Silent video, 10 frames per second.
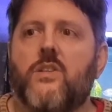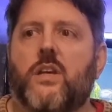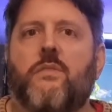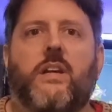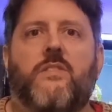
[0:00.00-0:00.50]

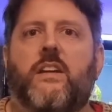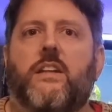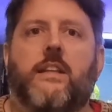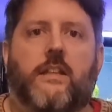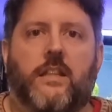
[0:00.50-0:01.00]
So there's that
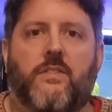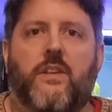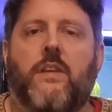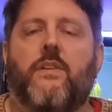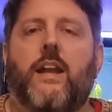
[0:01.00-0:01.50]

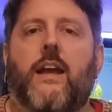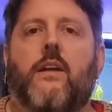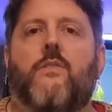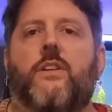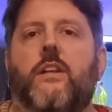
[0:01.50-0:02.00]
inactivity, the lack
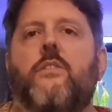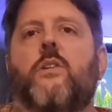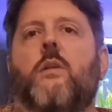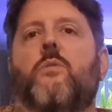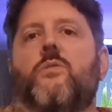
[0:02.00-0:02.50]
of ring
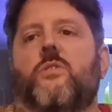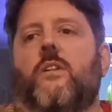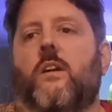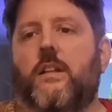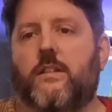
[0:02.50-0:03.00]
time on
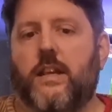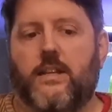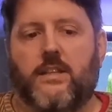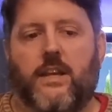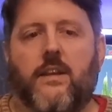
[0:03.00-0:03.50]
Zolani
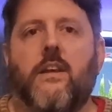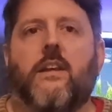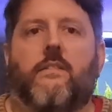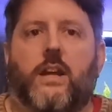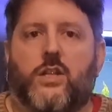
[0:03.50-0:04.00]
Tete.
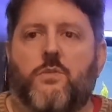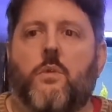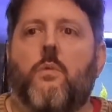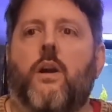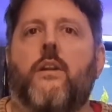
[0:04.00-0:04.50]
That's
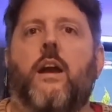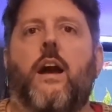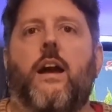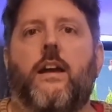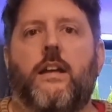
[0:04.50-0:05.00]
the one
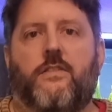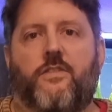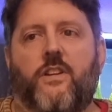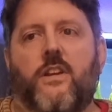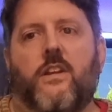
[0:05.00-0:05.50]

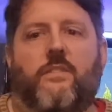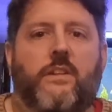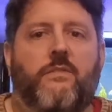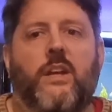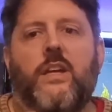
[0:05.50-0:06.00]
if.
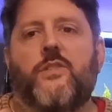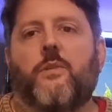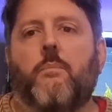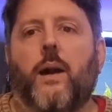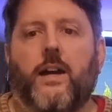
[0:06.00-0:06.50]
Then there is
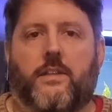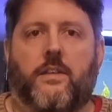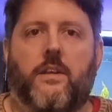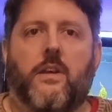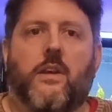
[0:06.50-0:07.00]
the but.
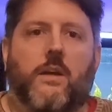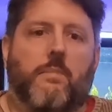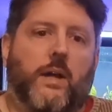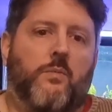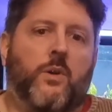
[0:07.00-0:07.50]

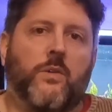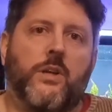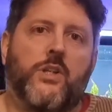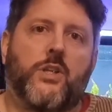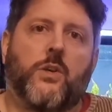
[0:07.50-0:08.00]
But will
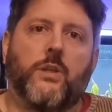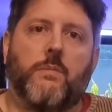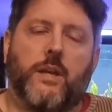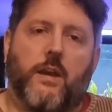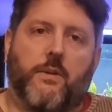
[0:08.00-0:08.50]
his shoulder
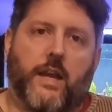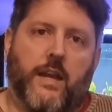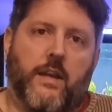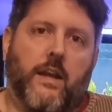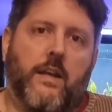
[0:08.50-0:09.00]
be
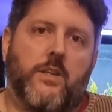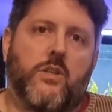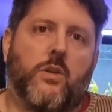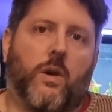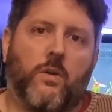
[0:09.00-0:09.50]
okay?
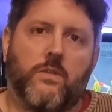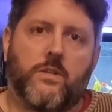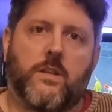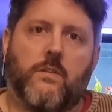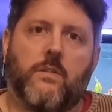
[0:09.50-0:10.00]
He's long
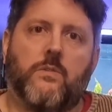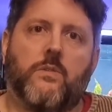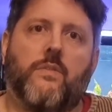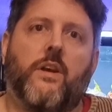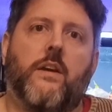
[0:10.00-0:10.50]
struggled
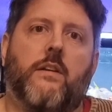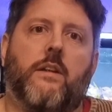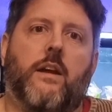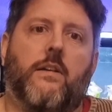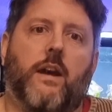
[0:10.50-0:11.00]
with
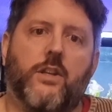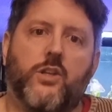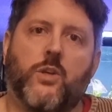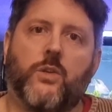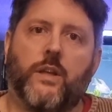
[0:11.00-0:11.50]
a right
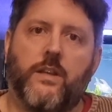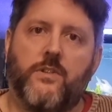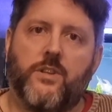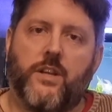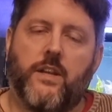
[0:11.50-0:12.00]
shoulder
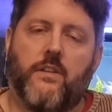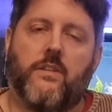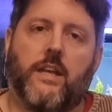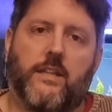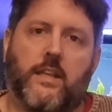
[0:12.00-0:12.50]
injury, and
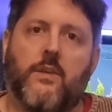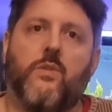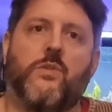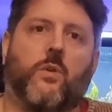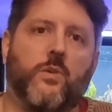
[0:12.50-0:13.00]
Tete,
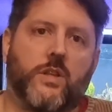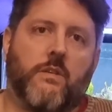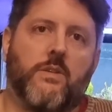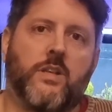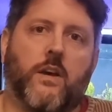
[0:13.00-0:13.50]
who is
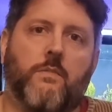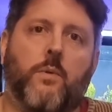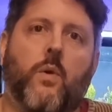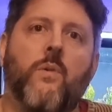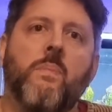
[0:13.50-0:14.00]
also a
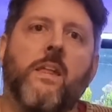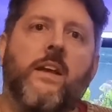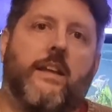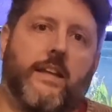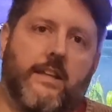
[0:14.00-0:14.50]
southpaw,
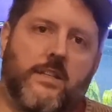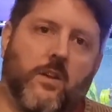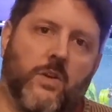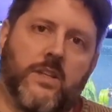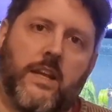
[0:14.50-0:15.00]
he
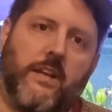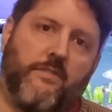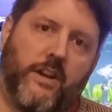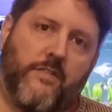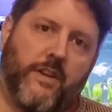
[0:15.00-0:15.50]
starts
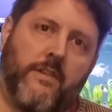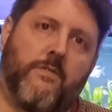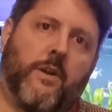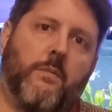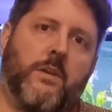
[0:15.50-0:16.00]
everything
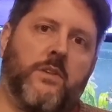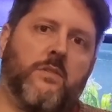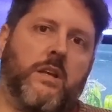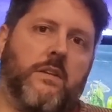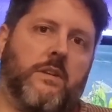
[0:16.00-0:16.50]
from
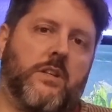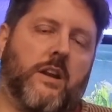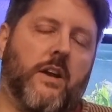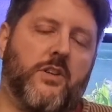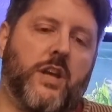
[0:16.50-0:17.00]
his
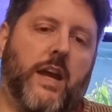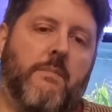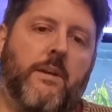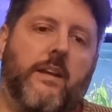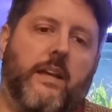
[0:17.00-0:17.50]
right
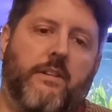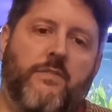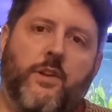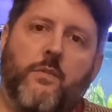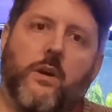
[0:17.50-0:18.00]
jab.
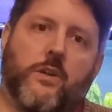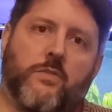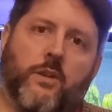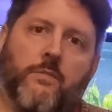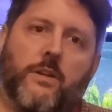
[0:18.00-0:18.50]
Everything works
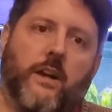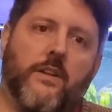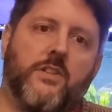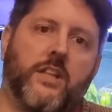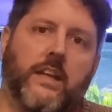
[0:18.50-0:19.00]
from the
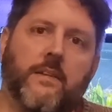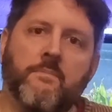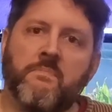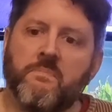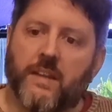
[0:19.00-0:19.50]
right stick,
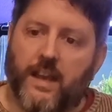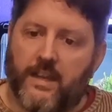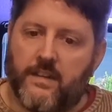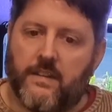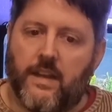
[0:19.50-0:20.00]

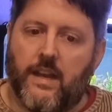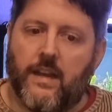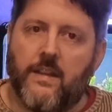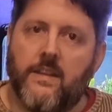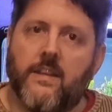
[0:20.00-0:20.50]
and
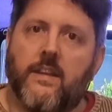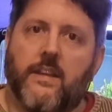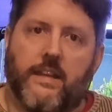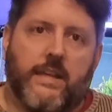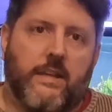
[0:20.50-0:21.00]

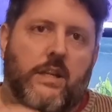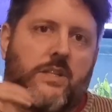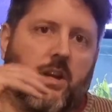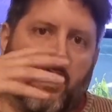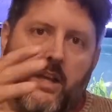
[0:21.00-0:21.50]
he
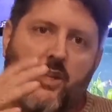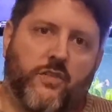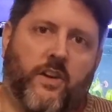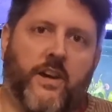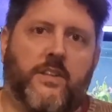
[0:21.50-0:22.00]
is a range
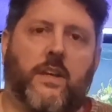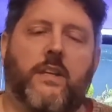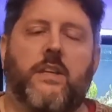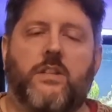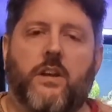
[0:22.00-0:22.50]
fighter.
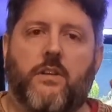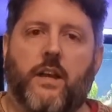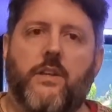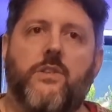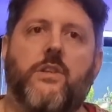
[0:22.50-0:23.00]
He's a
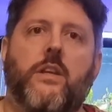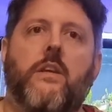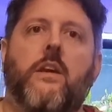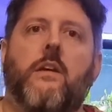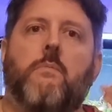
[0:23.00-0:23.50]

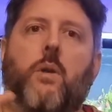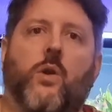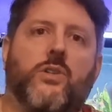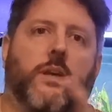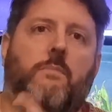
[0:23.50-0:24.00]
rangy
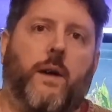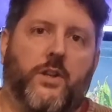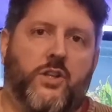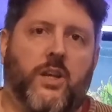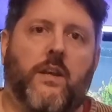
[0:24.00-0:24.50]
boxer
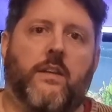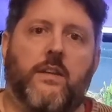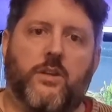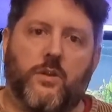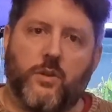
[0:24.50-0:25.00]
puncher, and
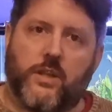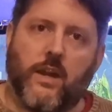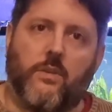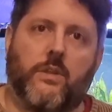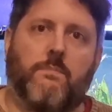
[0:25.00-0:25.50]
he's a good
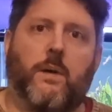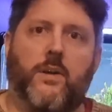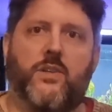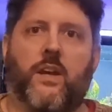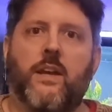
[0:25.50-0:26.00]
counter
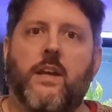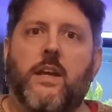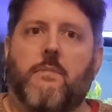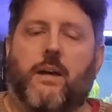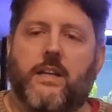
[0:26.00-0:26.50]
puncher,
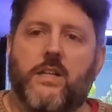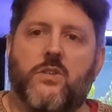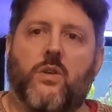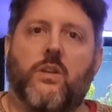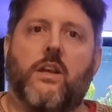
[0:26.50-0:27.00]
but he's
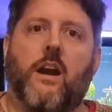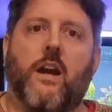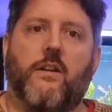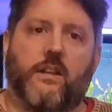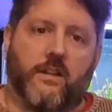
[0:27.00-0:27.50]
not a
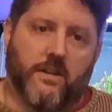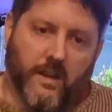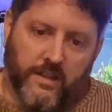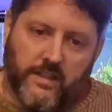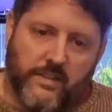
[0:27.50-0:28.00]
guy who can
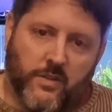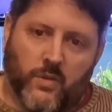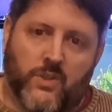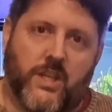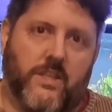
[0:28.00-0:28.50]
grind in
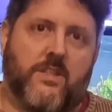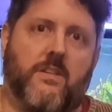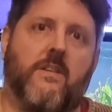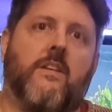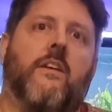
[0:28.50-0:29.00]
your chest.